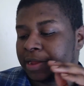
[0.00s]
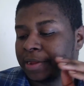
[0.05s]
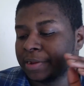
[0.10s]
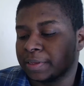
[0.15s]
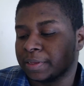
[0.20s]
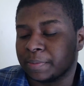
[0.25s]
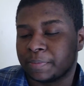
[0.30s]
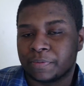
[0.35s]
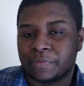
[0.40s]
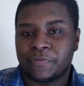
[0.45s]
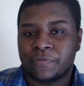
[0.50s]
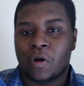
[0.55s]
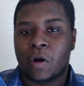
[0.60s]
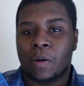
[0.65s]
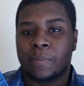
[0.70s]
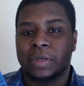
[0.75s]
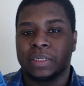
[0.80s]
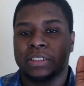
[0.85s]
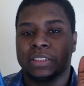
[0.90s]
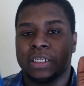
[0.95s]

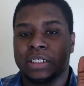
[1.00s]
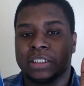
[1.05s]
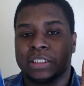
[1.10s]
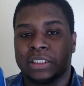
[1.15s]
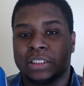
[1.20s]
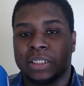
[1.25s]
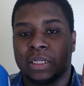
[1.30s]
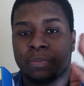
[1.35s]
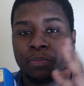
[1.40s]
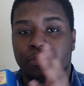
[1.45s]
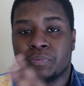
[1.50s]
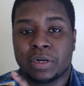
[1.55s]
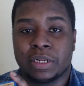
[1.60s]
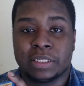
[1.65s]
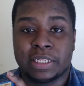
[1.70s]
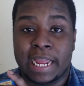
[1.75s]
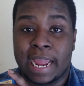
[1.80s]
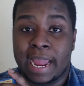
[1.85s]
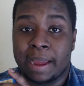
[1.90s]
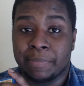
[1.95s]
performance is still pretty
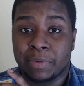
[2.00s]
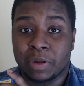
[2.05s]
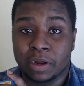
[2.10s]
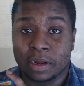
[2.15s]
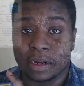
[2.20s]
damn good.